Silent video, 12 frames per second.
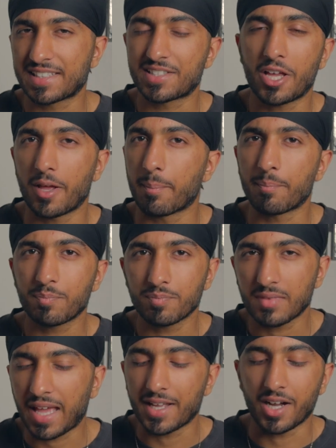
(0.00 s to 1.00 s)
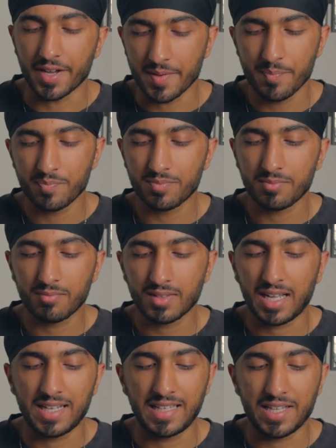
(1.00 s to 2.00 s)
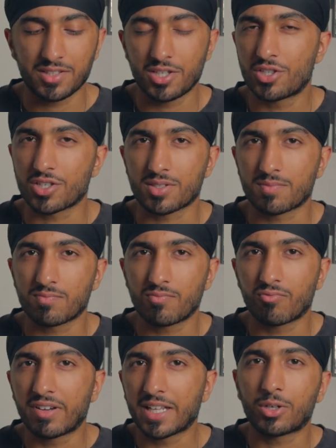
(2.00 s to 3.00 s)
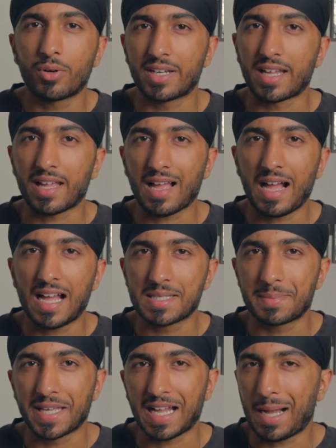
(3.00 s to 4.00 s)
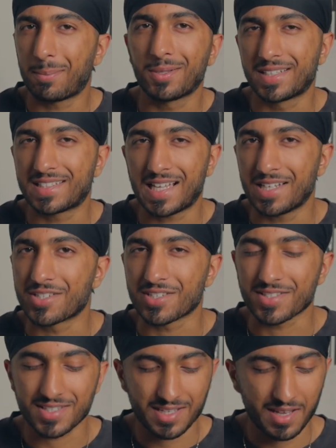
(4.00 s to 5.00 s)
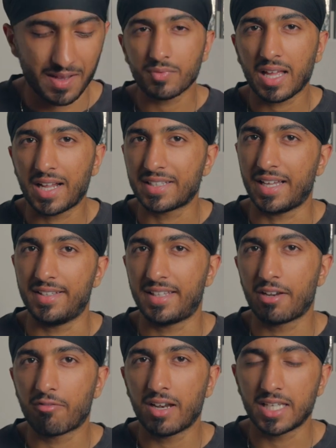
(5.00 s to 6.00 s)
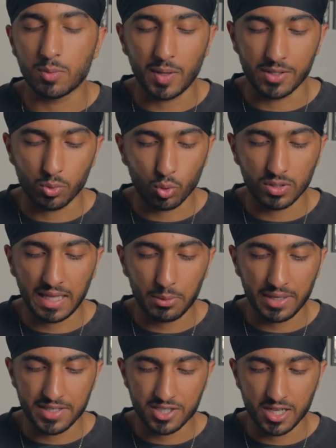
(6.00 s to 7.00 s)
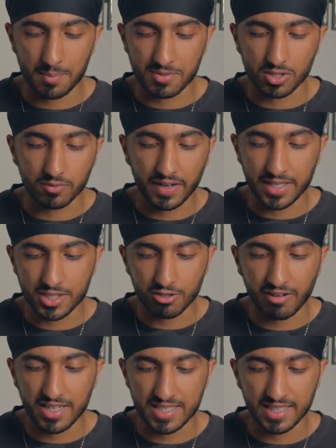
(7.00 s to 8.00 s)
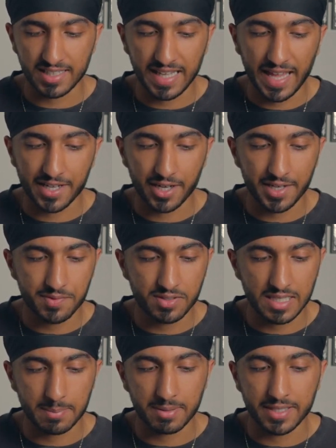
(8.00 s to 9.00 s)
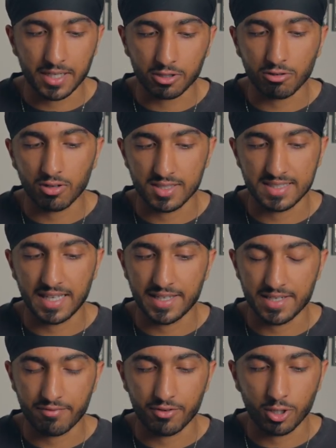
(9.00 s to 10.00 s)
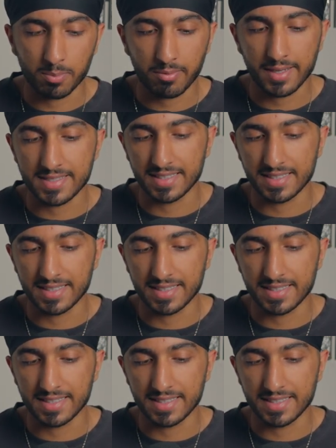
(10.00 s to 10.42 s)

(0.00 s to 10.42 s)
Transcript: term, AI, and then to just recoin it as being Apple Intelligence. And yet they really went all out in terms of integrating the AI deeply across their different operating